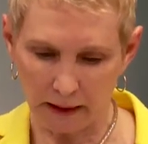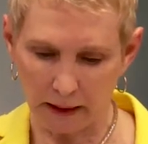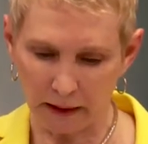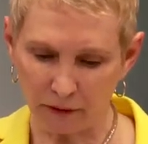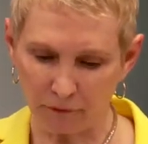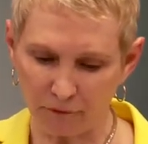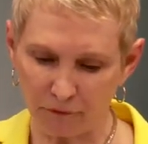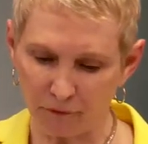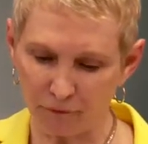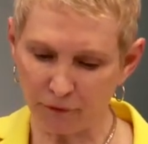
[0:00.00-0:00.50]

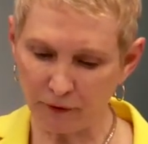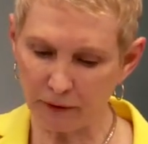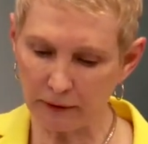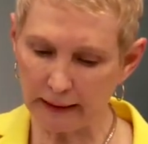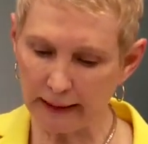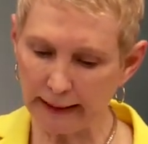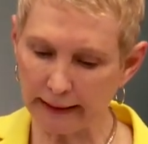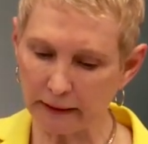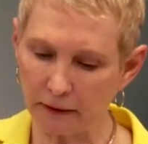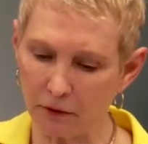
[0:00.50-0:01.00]
And if you feel
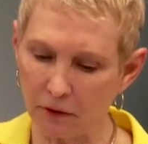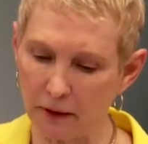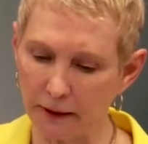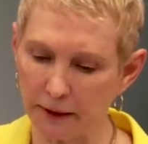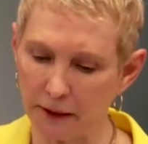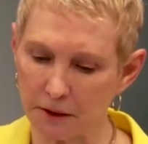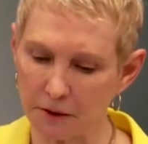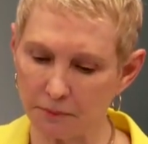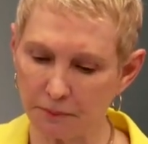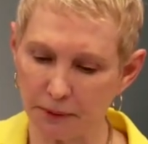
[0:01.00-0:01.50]
like God
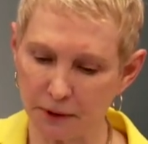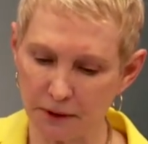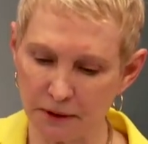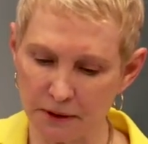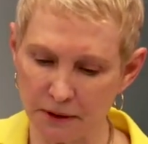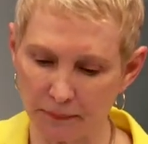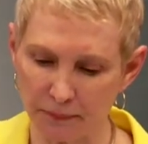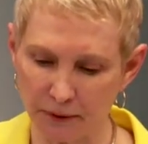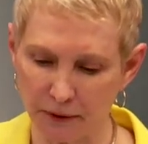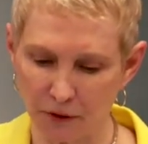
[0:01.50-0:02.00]
has put
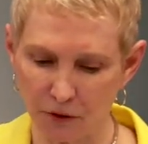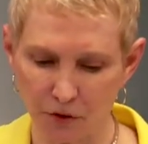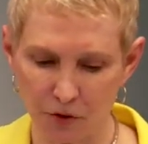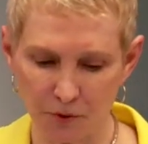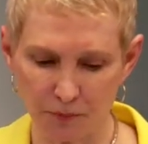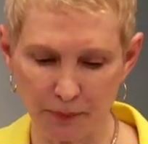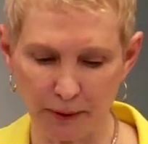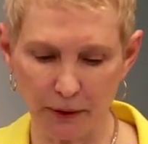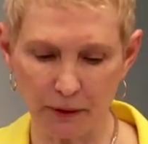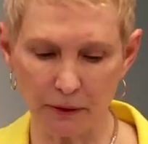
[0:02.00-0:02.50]
something in your
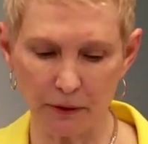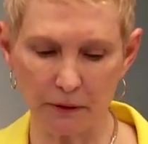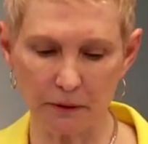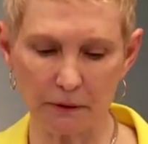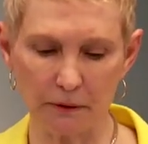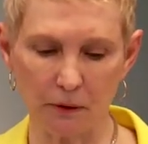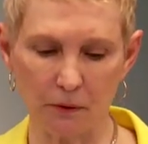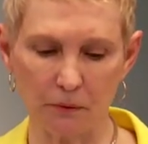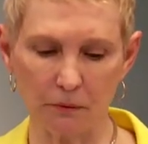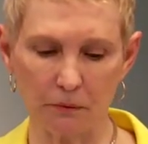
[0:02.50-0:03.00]
spirit,
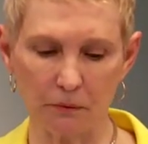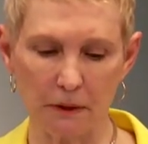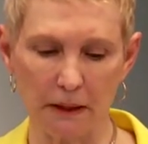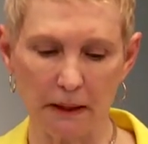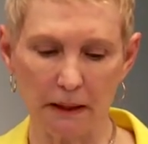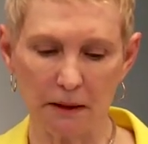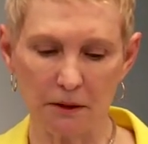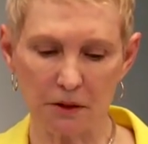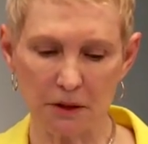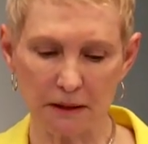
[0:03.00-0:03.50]
don't
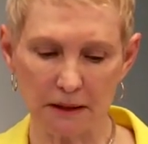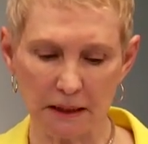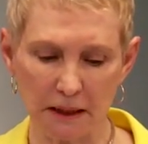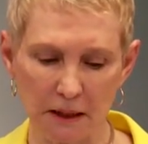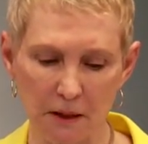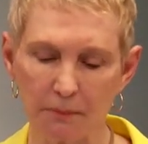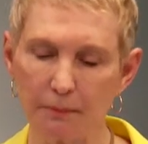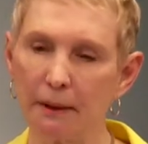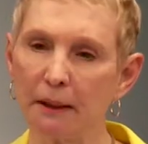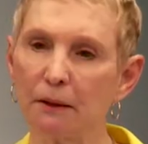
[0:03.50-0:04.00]
just
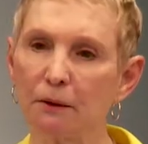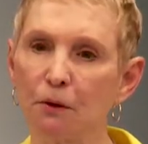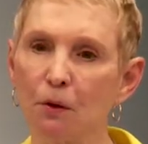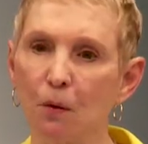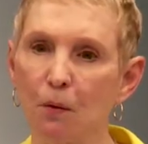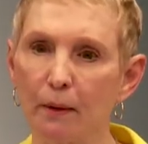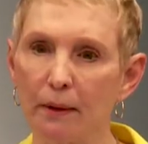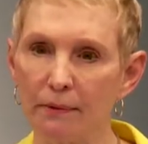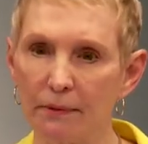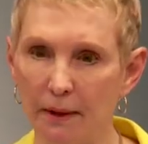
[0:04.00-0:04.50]
keep
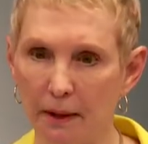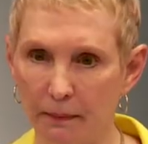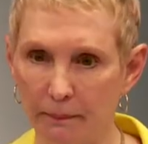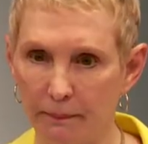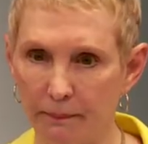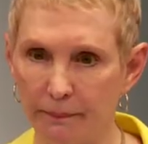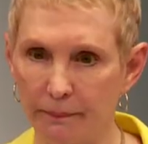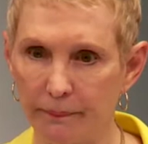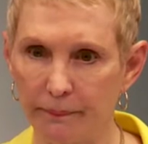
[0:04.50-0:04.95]
ignoring them.